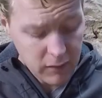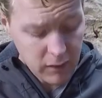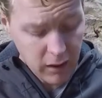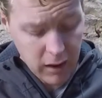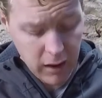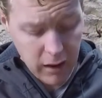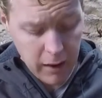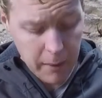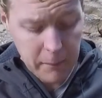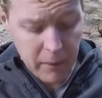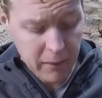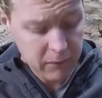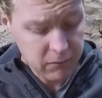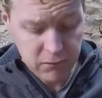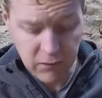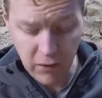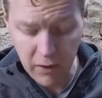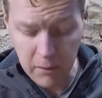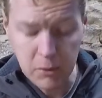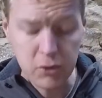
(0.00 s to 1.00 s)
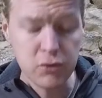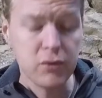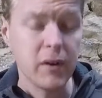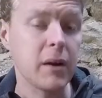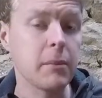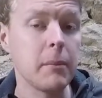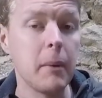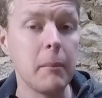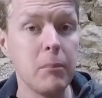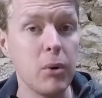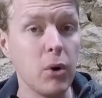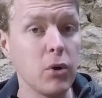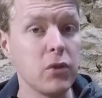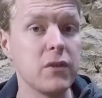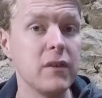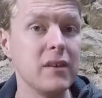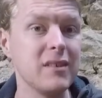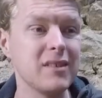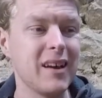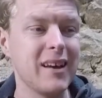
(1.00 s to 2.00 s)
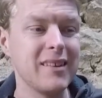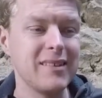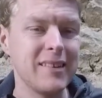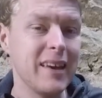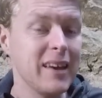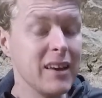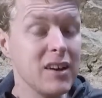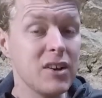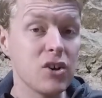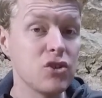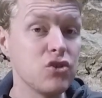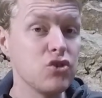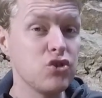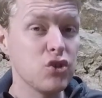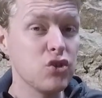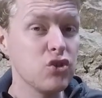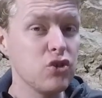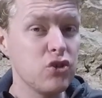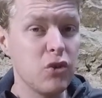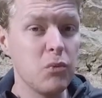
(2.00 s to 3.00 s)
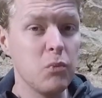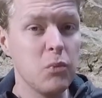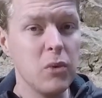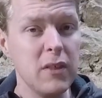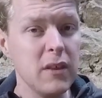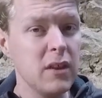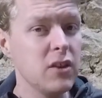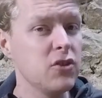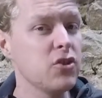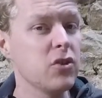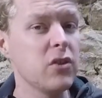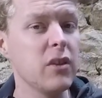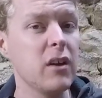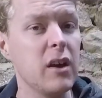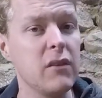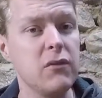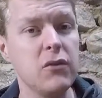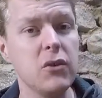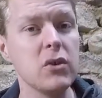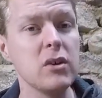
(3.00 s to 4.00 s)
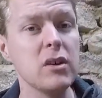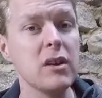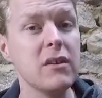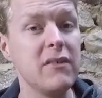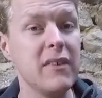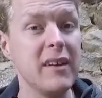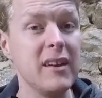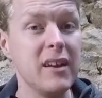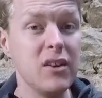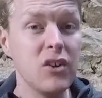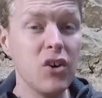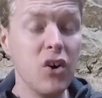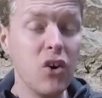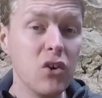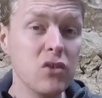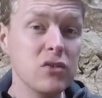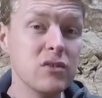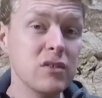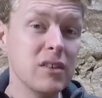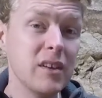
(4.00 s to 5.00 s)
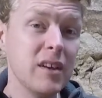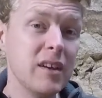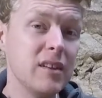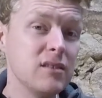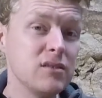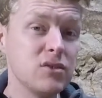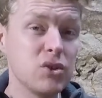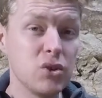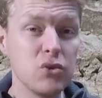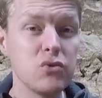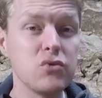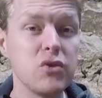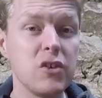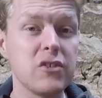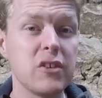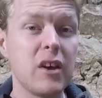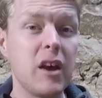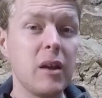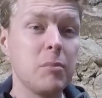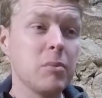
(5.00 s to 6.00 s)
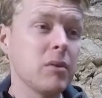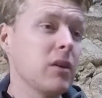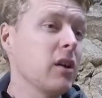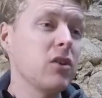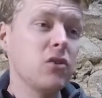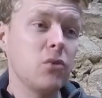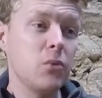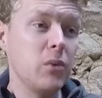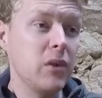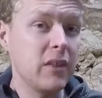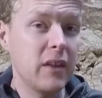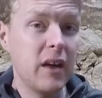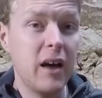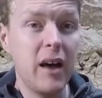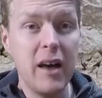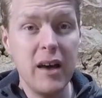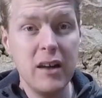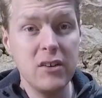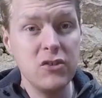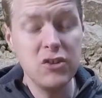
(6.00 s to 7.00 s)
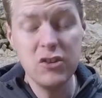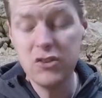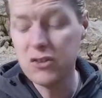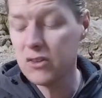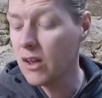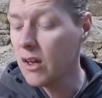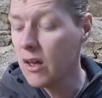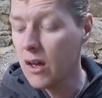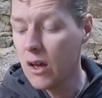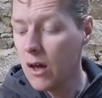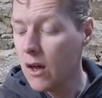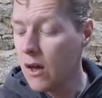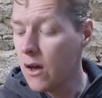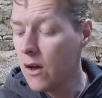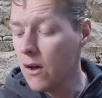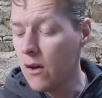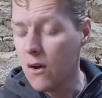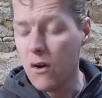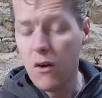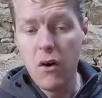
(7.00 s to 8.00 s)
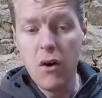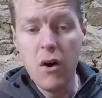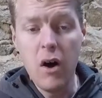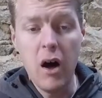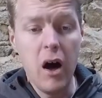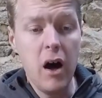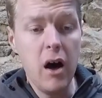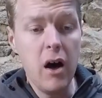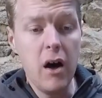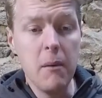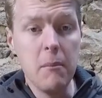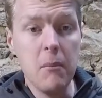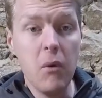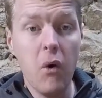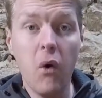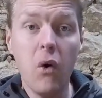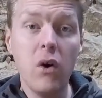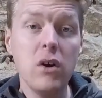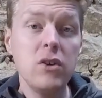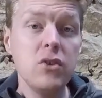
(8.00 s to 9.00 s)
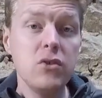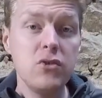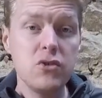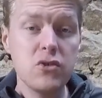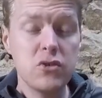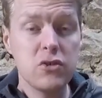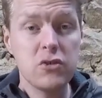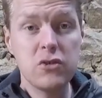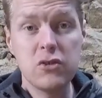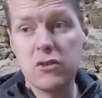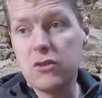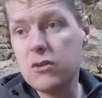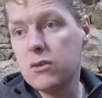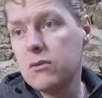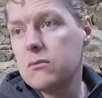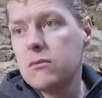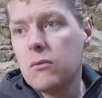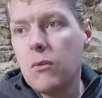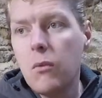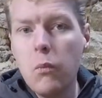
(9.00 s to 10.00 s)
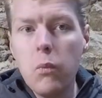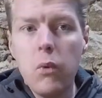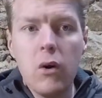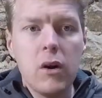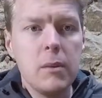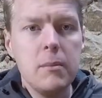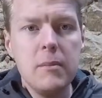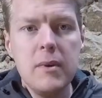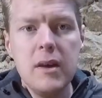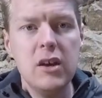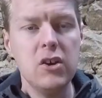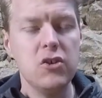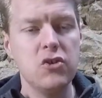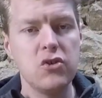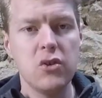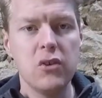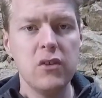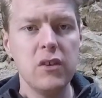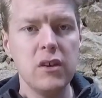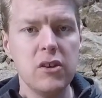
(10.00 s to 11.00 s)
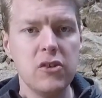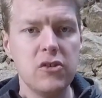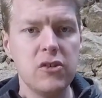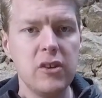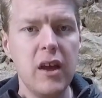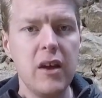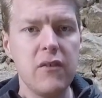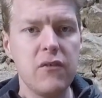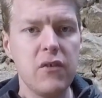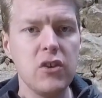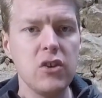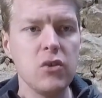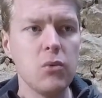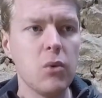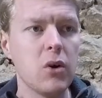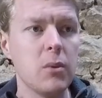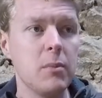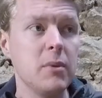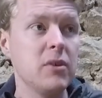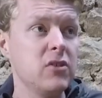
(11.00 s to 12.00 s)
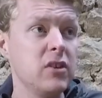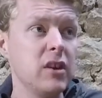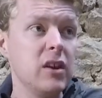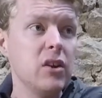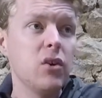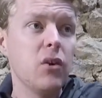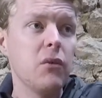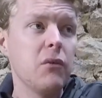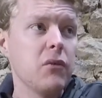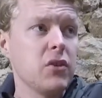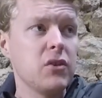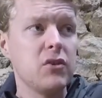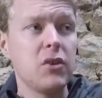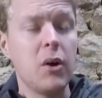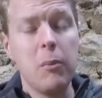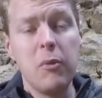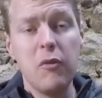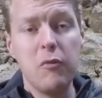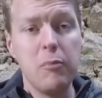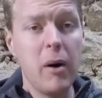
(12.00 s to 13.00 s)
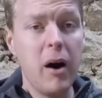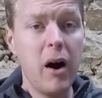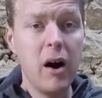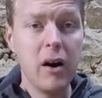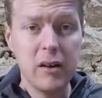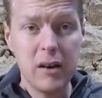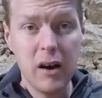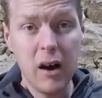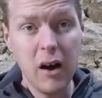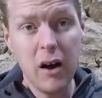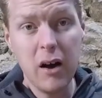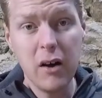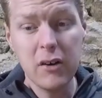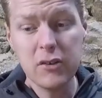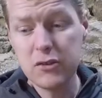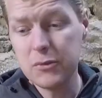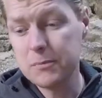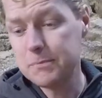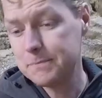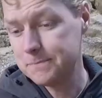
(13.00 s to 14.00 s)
I very much recommend both of these lights in conjunction with each other if you live in an unlit countryside place with high hedges, or you just want to make sure that you're safe and you want to be seen over the top of parked cars